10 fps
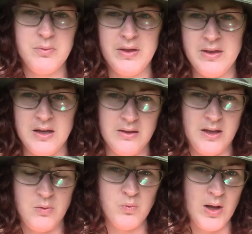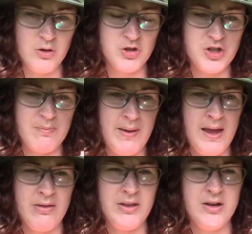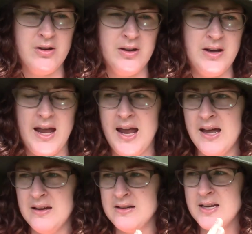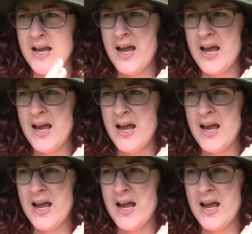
within the Welsh pantheon and